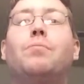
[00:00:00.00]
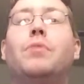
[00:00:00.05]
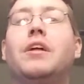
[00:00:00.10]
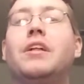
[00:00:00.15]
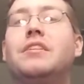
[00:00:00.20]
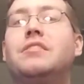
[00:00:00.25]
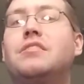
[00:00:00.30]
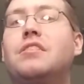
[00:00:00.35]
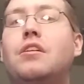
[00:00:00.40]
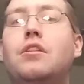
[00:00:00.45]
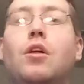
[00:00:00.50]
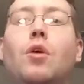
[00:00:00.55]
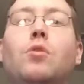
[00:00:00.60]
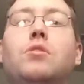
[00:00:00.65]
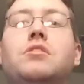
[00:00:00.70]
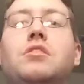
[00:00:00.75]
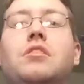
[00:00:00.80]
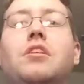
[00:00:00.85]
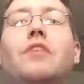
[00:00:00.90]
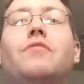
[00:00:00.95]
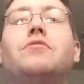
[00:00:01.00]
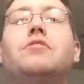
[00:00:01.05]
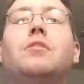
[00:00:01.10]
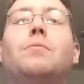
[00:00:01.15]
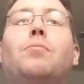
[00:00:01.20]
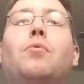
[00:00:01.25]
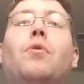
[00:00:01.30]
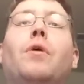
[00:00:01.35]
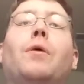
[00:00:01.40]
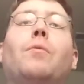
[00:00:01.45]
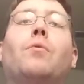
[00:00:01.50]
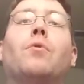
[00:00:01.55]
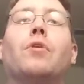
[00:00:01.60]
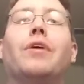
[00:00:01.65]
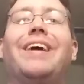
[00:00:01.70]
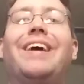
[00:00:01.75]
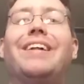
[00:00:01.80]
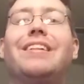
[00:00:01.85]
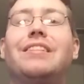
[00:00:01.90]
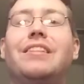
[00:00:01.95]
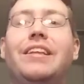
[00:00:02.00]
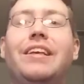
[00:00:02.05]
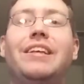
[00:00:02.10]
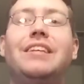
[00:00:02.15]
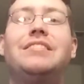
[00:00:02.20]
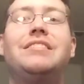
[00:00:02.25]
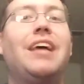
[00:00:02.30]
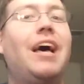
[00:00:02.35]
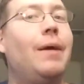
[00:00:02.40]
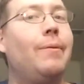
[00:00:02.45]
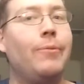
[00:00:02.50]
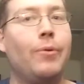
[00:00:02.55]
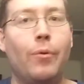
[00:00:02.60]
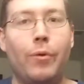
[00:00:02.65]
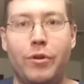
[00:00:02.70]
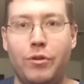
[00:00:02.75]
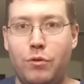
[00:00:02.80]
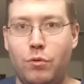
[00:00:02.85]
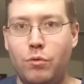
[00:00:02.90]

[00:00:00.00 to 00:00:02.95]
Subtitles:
but it's close enough to the point where at least I'm going